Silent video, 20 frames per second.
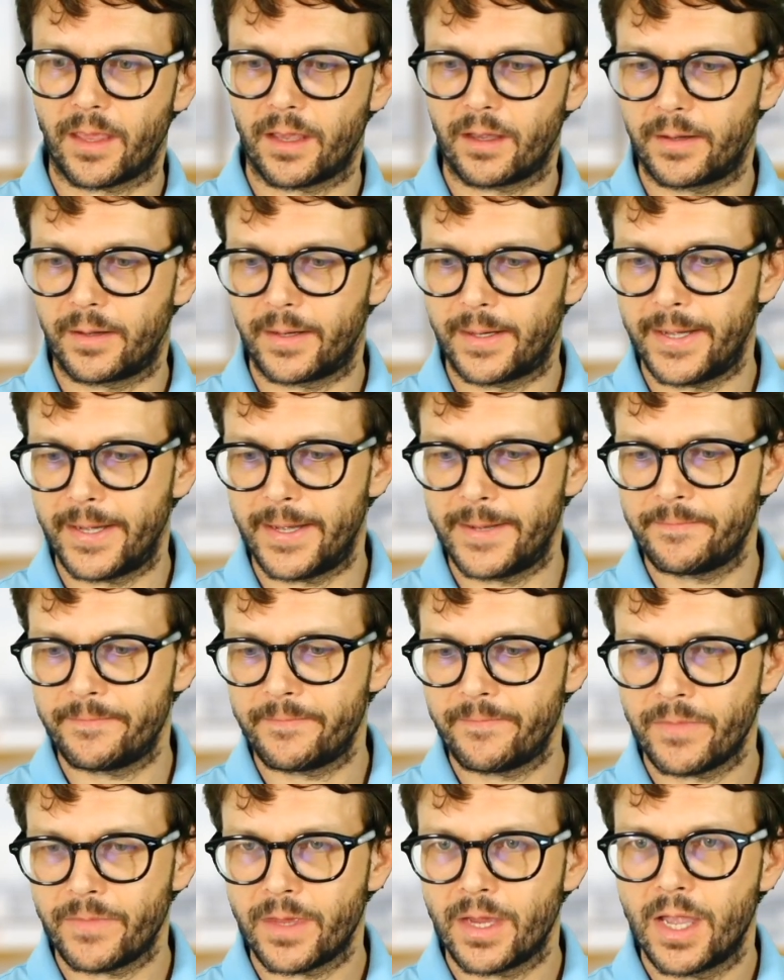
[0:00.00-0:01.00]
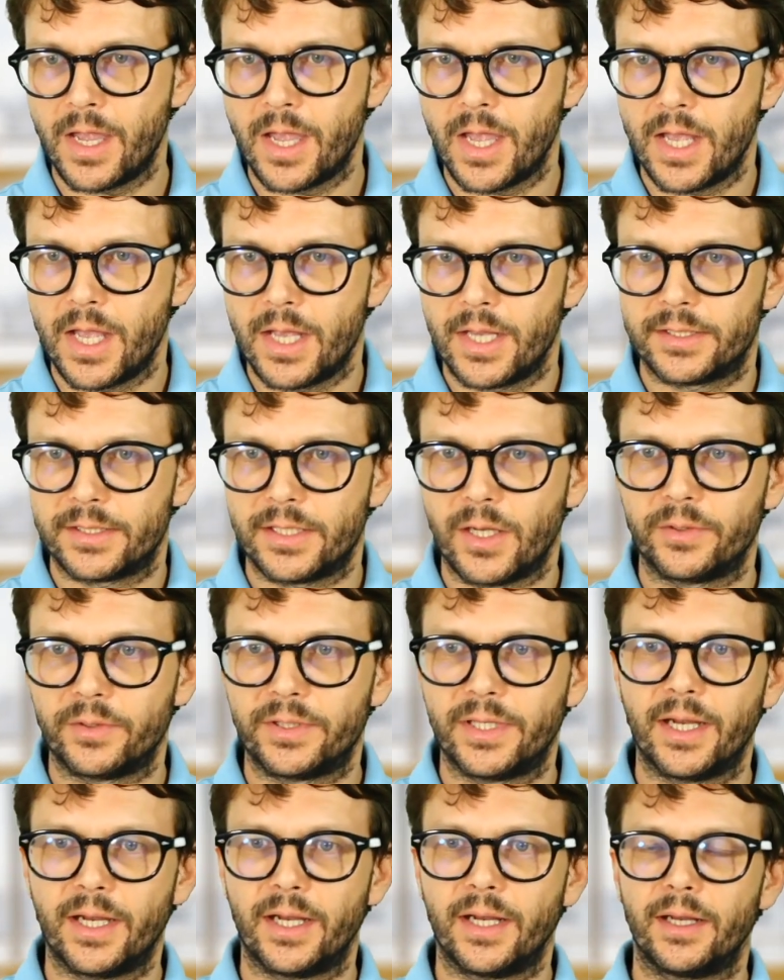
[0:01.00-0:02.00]
Okay, so
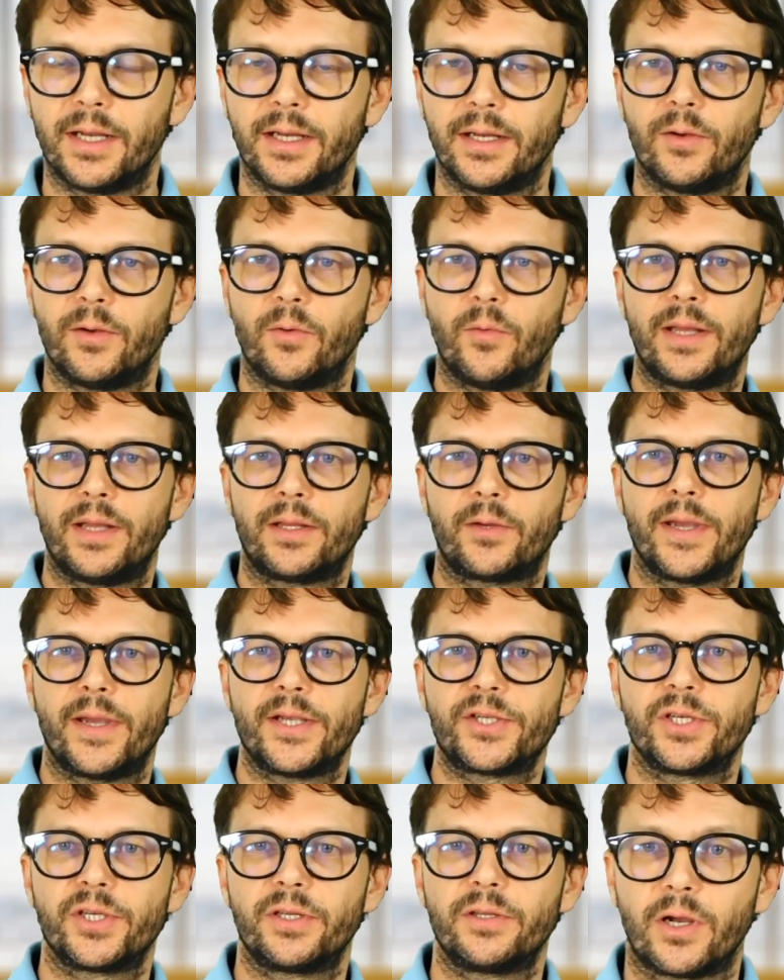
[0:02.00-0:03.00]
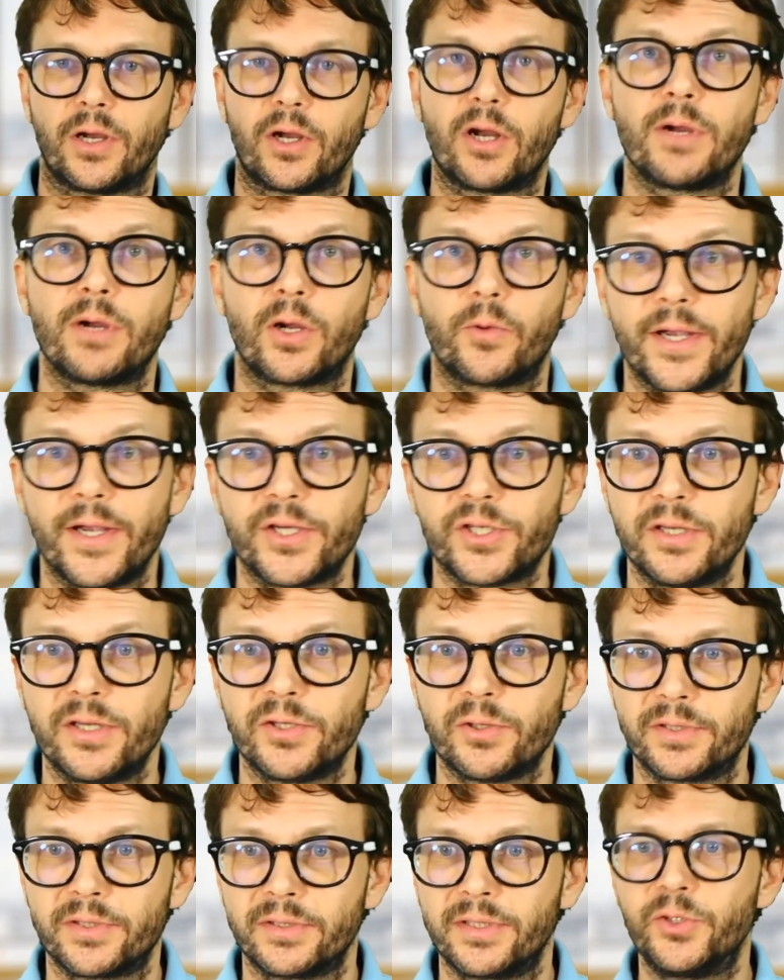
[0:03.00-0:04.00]
the one question, a common question, is
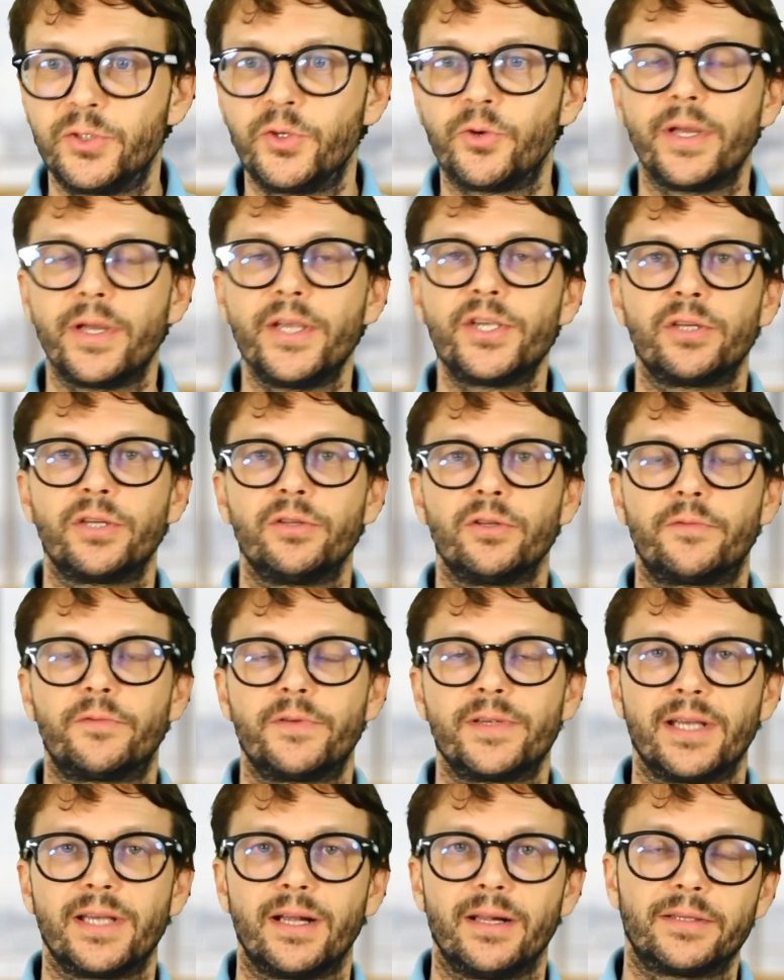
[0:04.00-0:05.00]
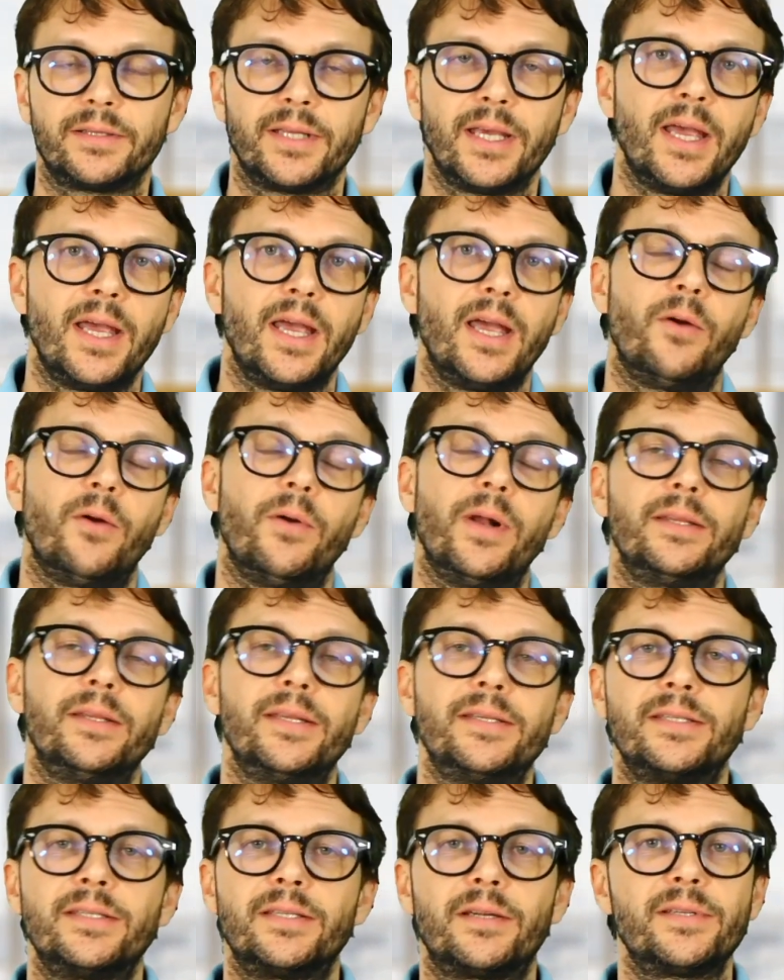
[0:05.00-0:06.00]
also the duration of result. Well, this
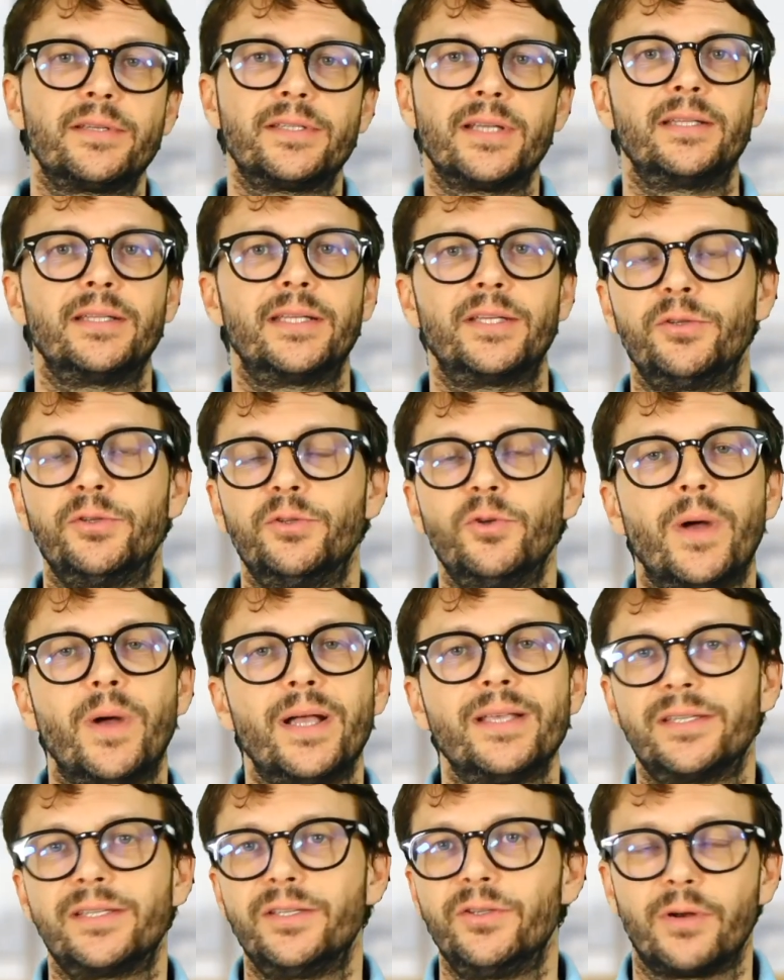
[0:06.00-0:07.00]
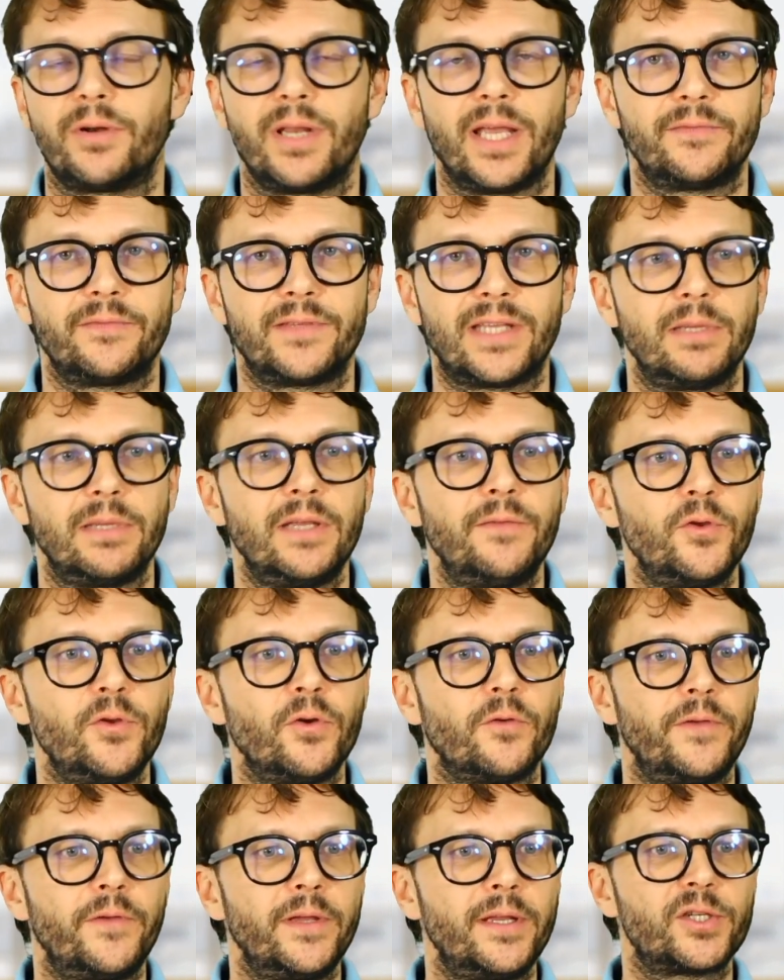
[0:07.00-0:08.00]
is a result that you do once in your lifetime. If you're
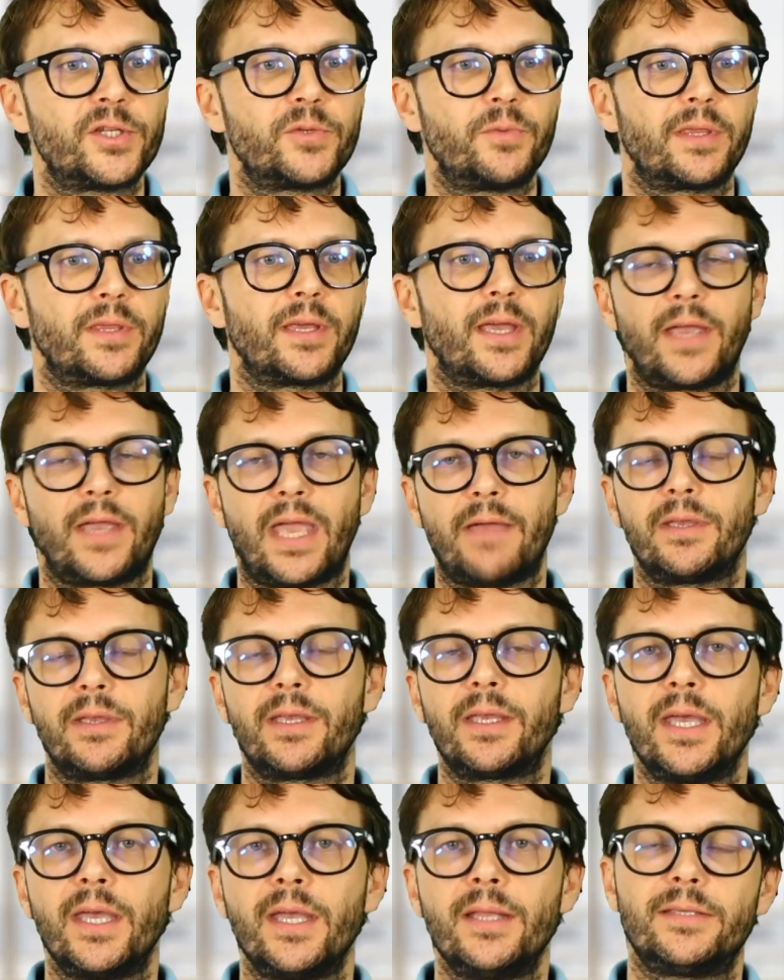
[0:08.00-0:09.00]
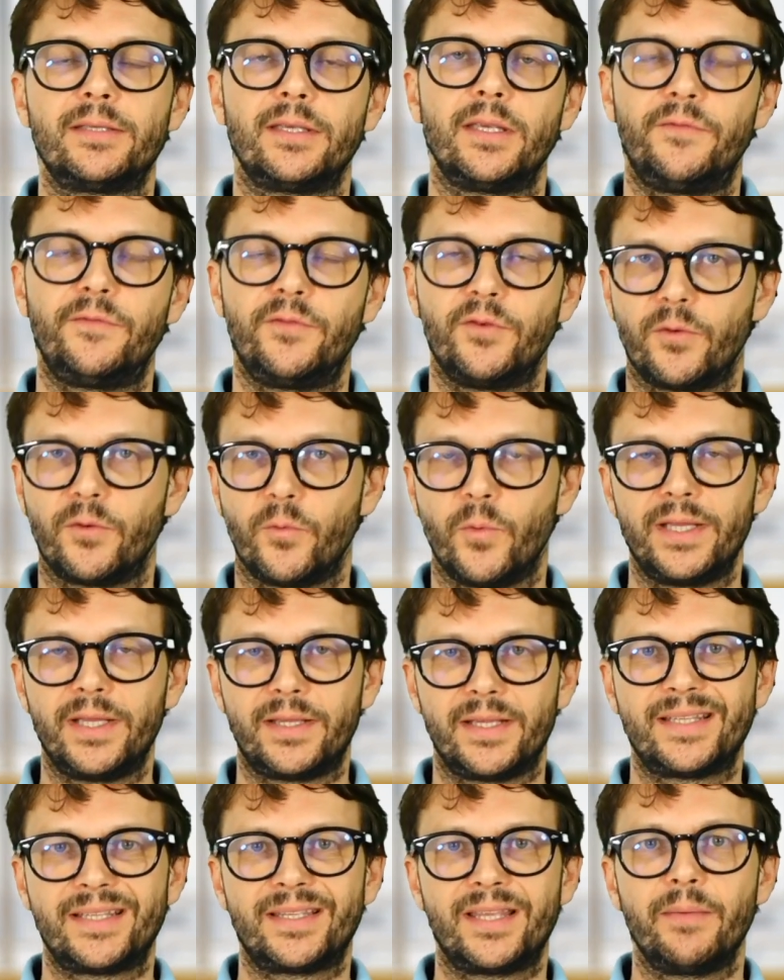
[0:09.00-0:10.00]
finished with having kids, if your weight is
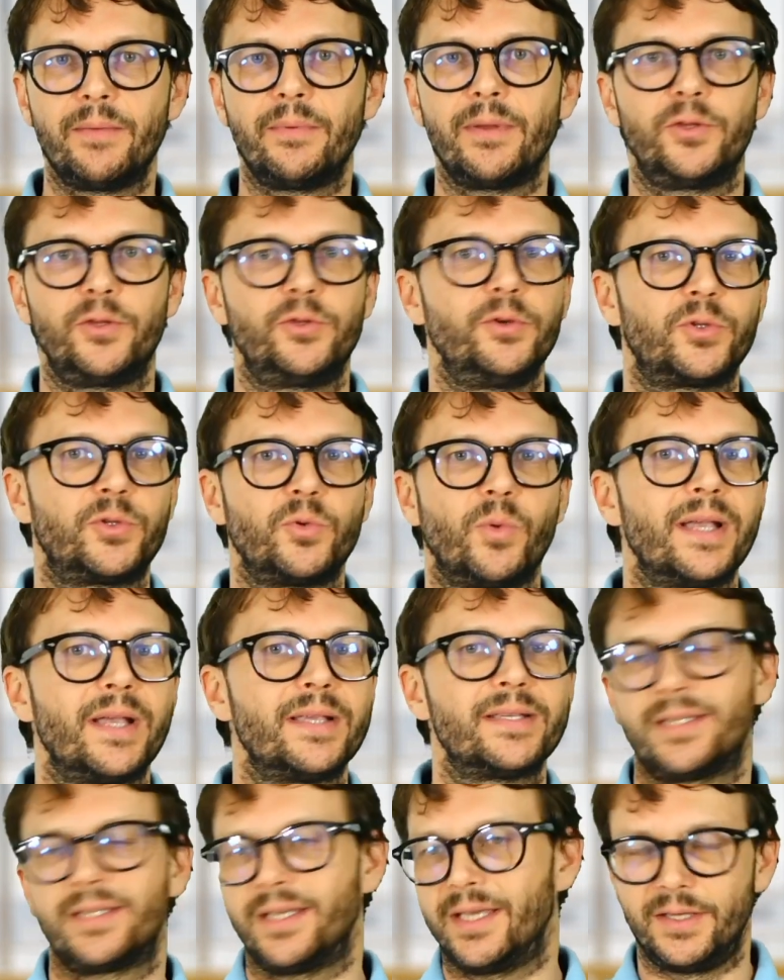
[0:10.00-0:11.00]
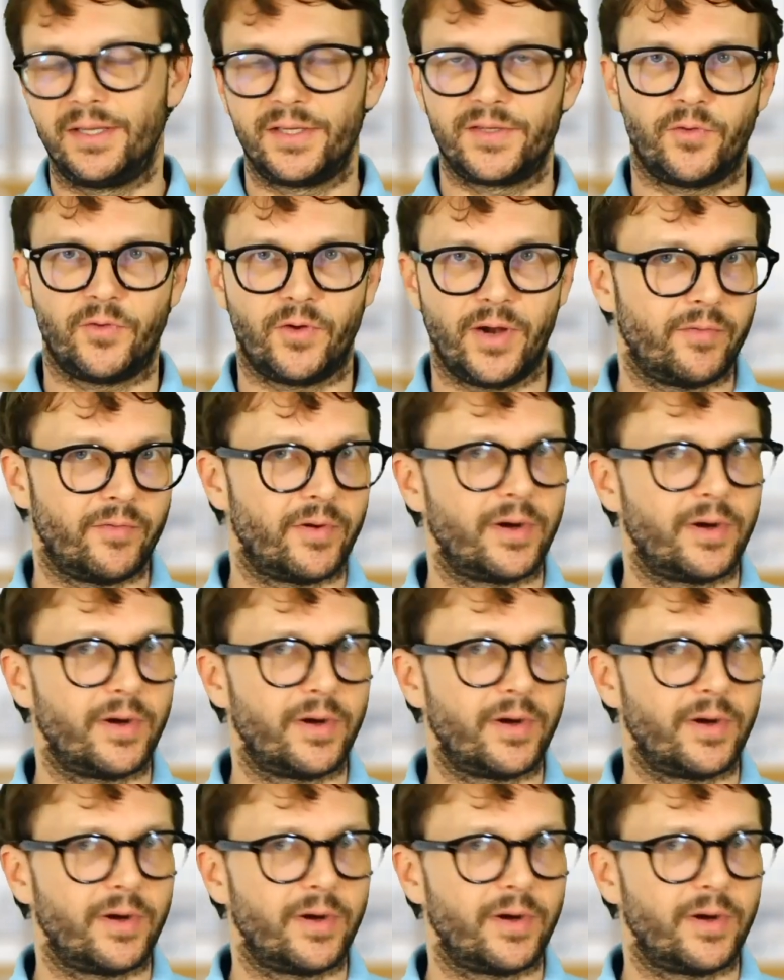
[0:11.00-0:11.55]
stable, you do it once and it's forever.